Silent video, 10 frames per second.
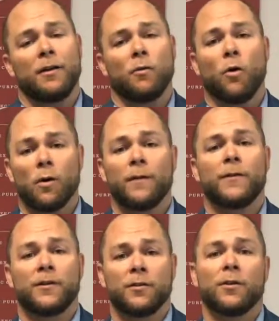or
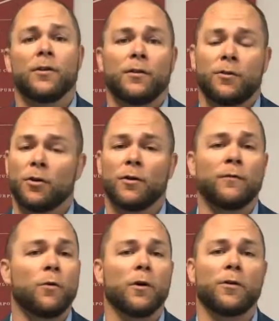if it's your 3rd
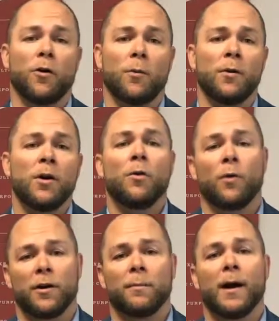or 4th home
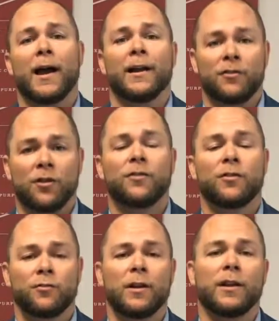where you're buying
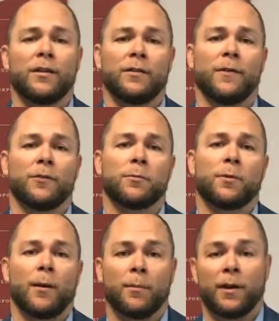just strictly as an
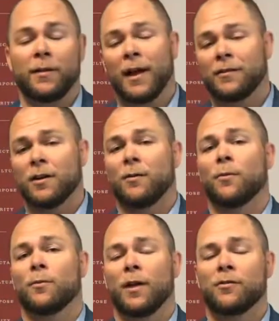investment property, that's going to
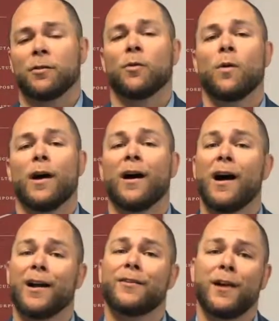require a
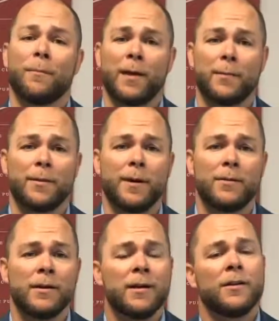higher down payment
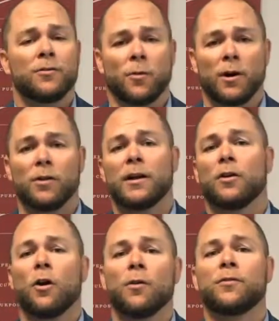amount. So we're going to look
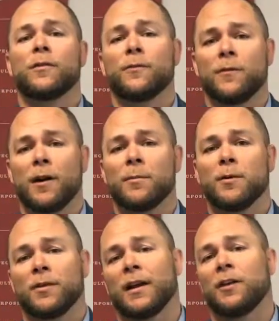at all those different
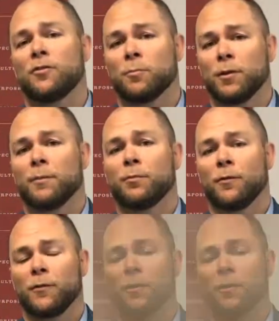variables and get you pre-approved.